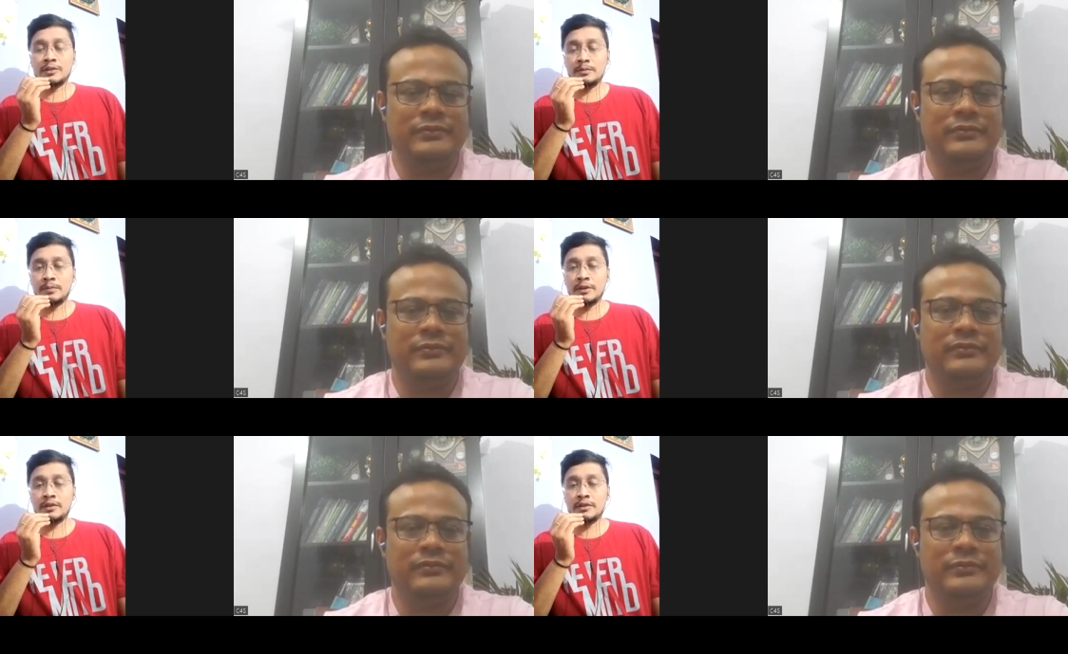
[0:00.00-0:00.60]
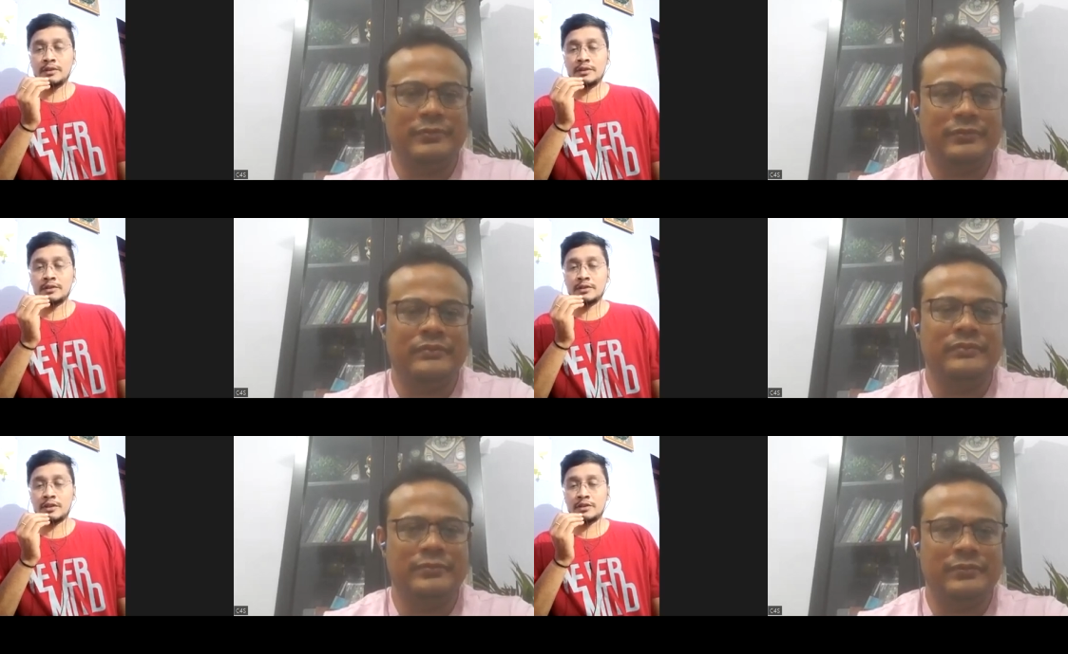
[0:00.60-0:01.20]
Speaker 1: simple uh,
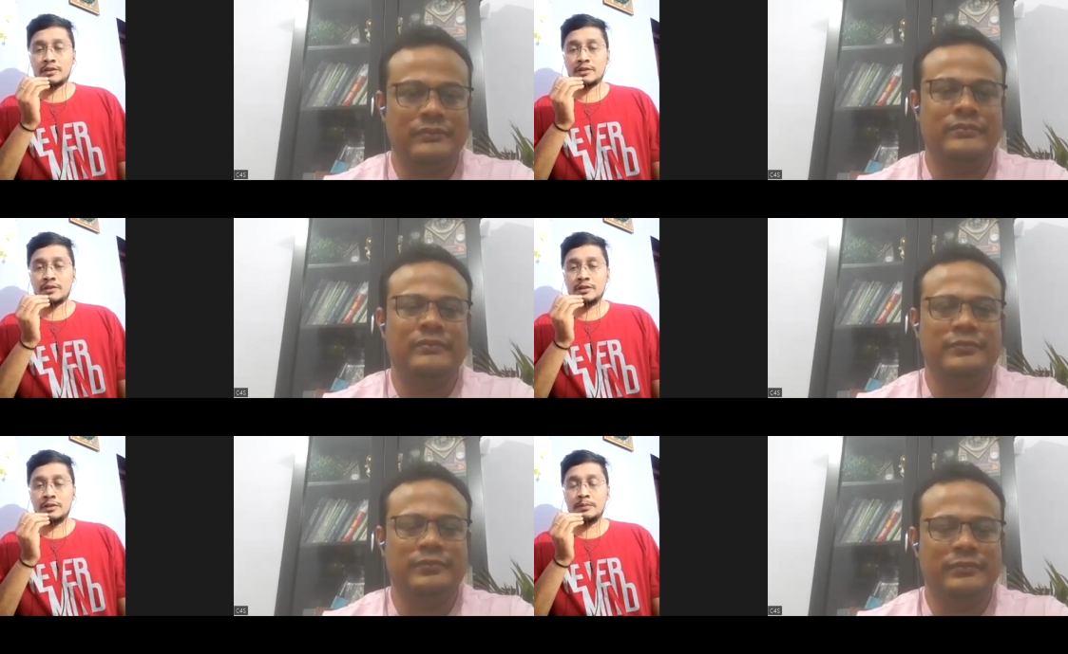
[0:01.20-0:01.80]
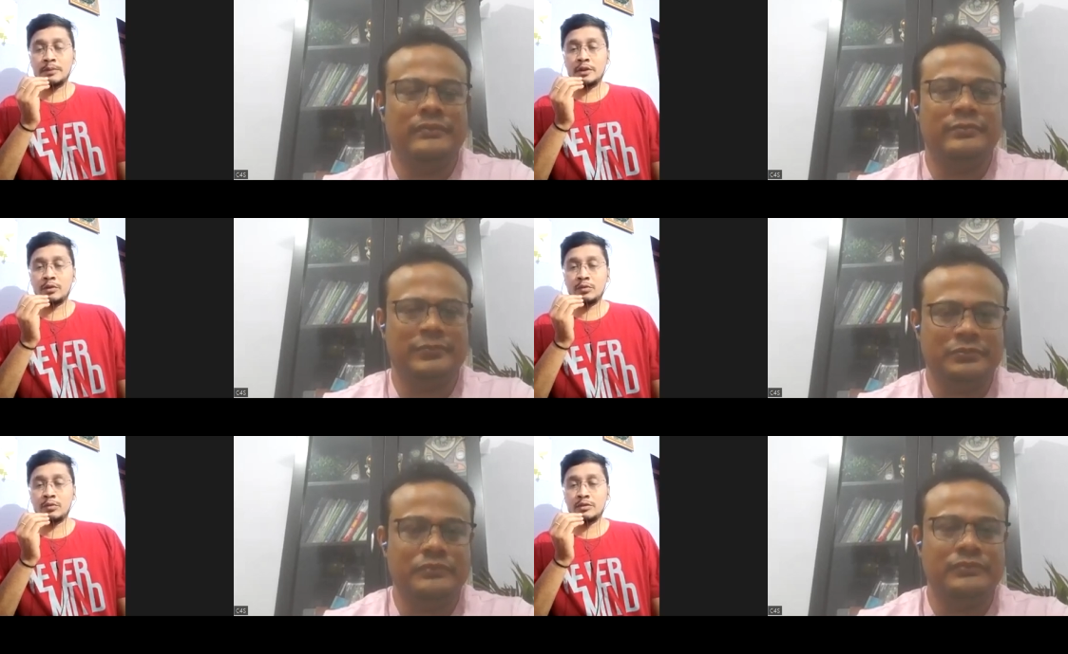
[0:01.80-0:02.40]
structure the simple
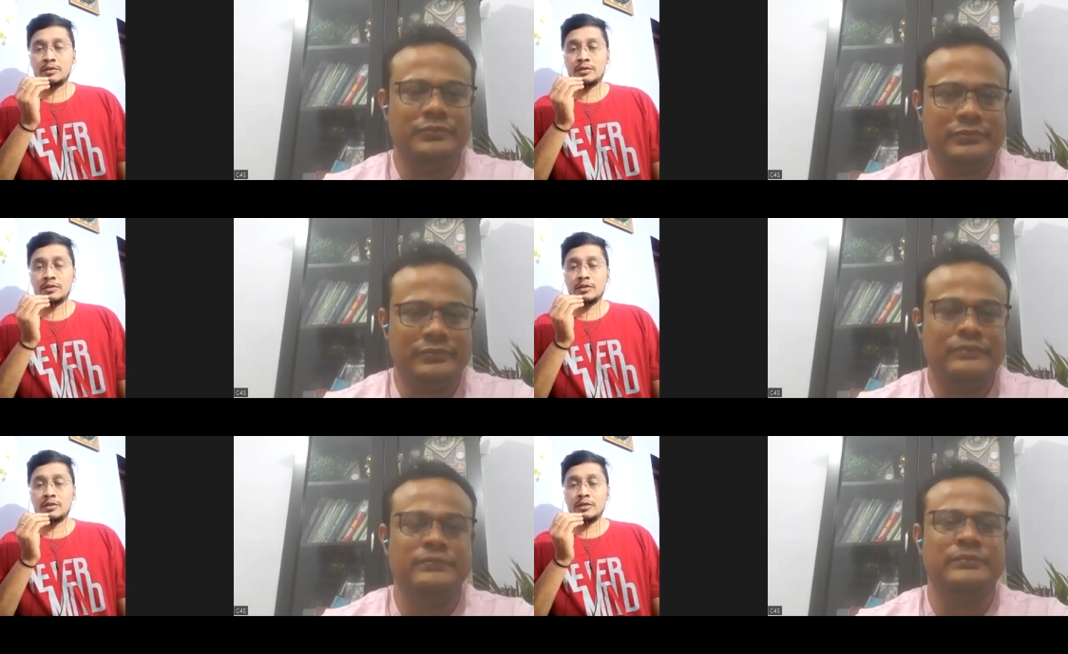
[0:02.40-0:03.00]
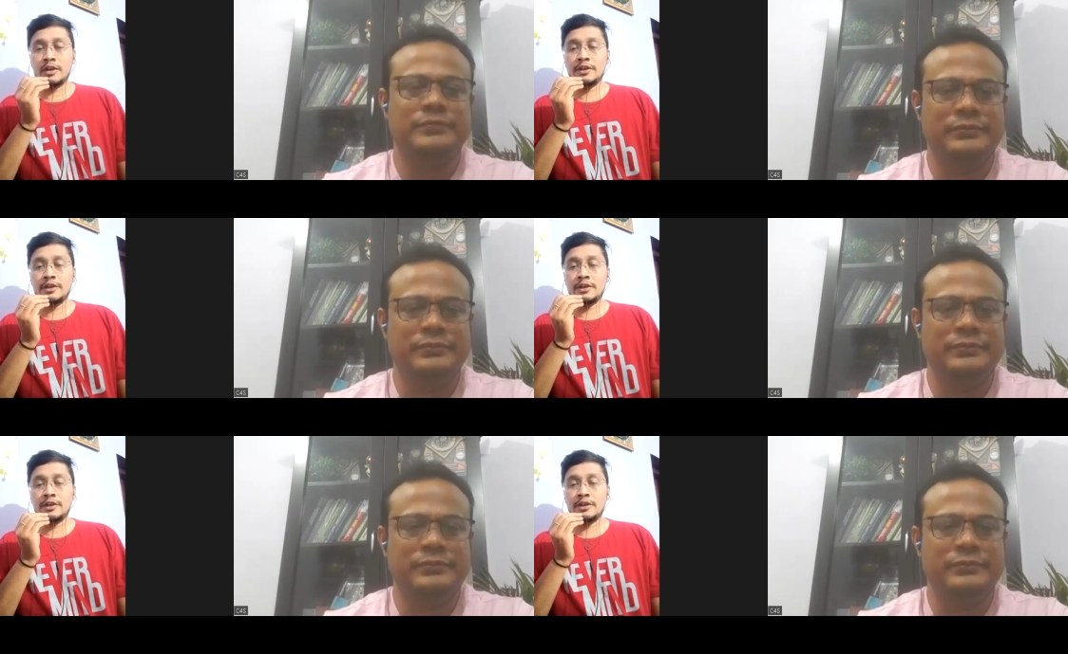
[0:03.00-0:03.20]
rules mm. i hmm.